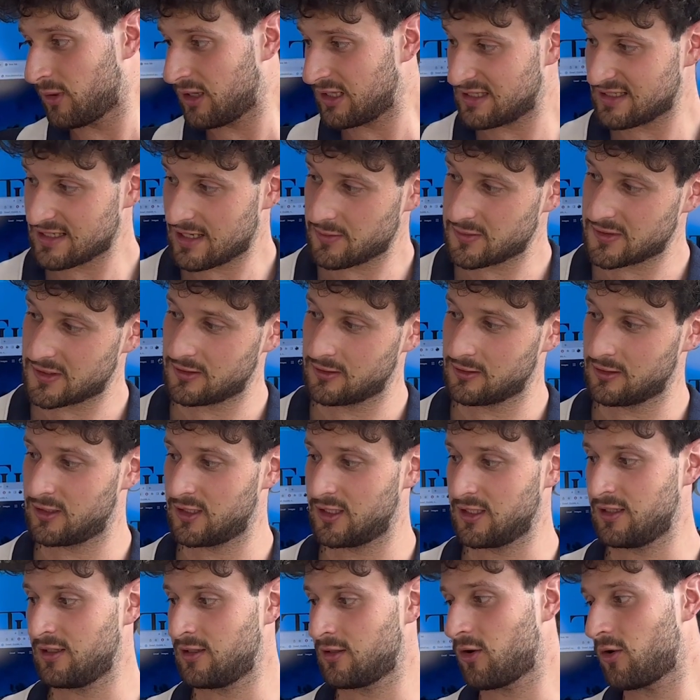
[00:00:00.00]
It's
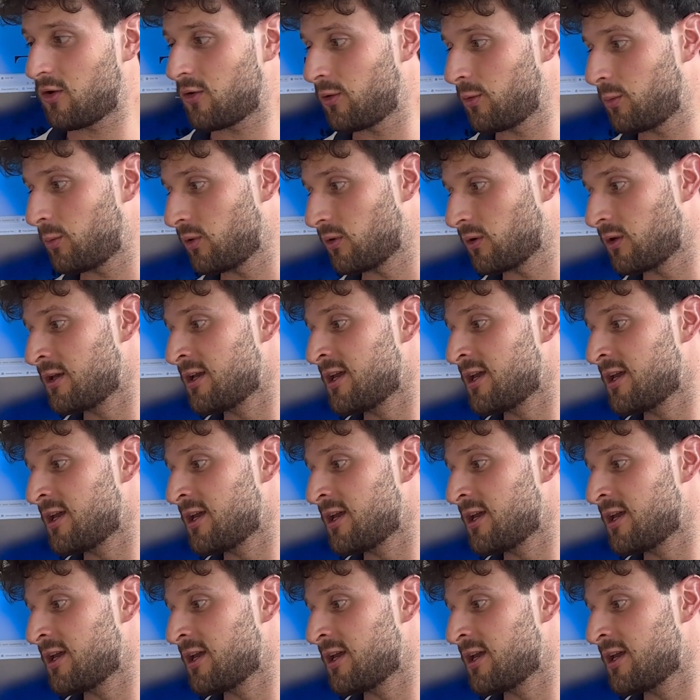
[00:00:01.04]
absolutely horrible.